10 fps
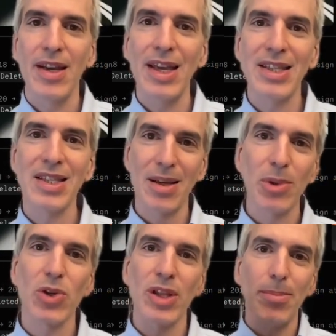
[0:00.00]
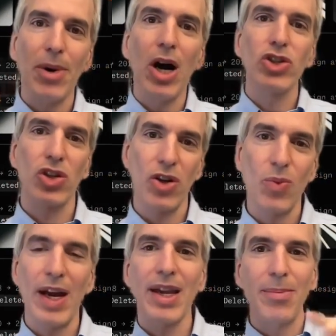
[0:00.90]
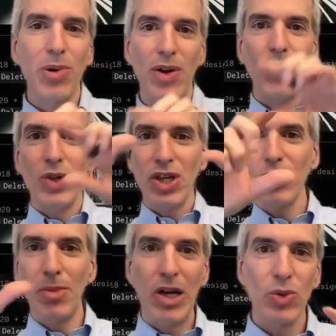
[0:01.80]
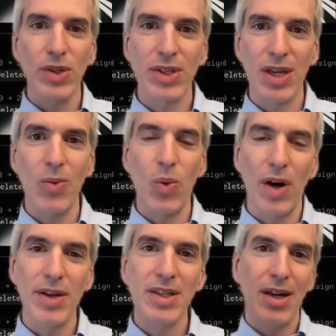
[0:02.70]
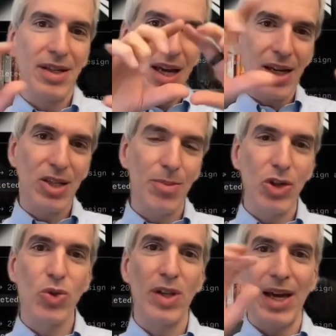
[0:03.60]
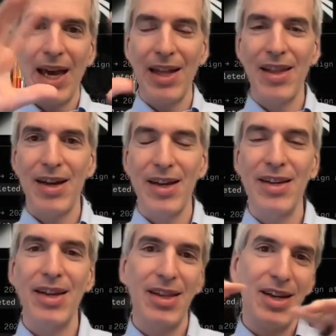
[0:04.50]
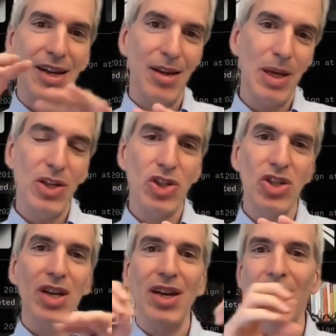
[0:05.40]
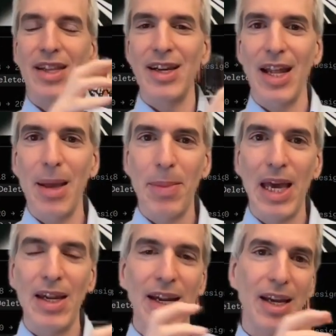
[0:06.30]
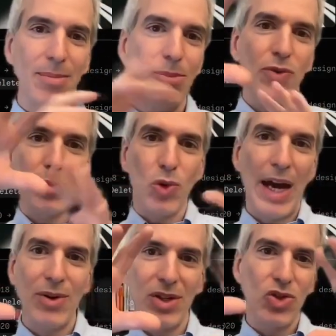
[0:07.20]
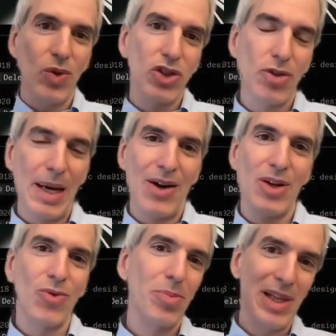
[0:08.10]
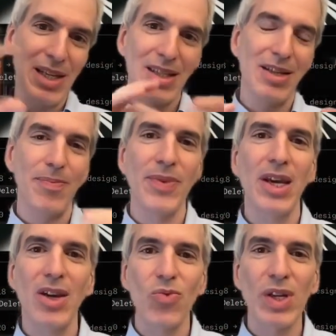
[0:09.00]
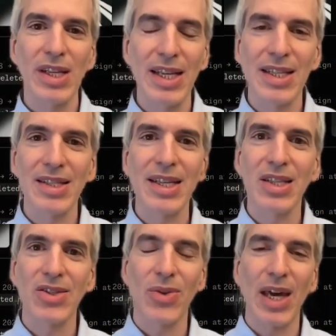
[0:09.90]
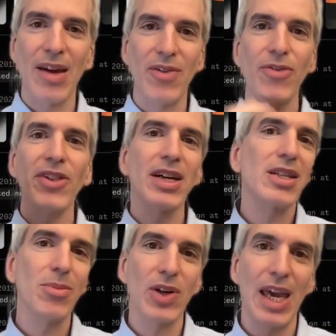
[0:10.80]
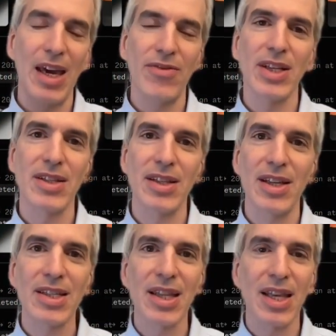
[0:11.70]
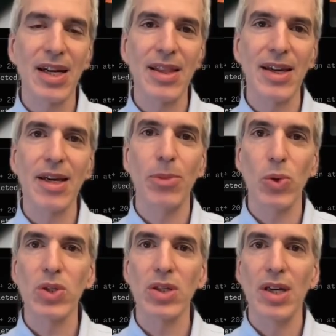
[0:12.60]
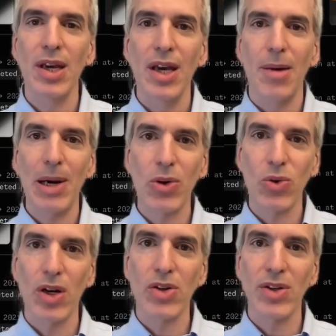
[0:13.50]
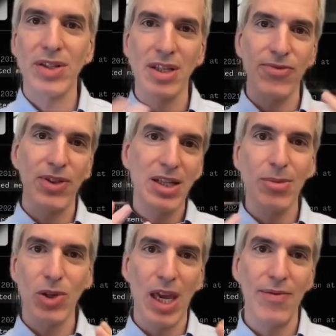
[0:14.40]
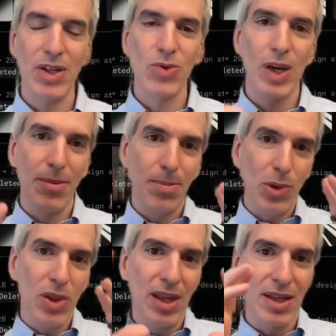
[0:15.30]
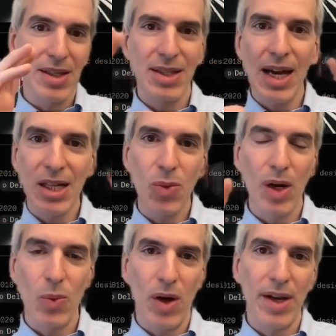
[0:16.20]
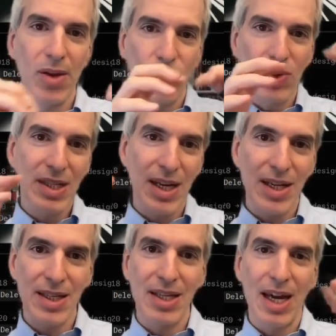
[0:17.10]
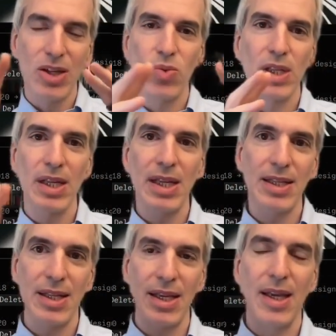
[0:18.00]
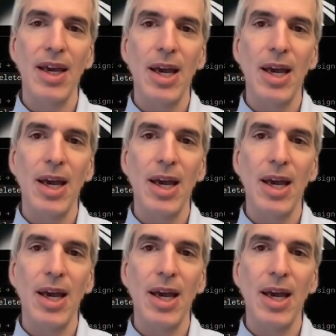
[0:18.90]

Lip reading: is similarly modular, where I can put whichever modules I want, a text module, a headline, and then an image, and then an embed, and I can them around and stretch them out and replace them really easily so that I have a flexible canvas. And that's the thing I like most about Chronicle, is this flexible canvas where I can put things exactly where I want. I can resize the text really easily,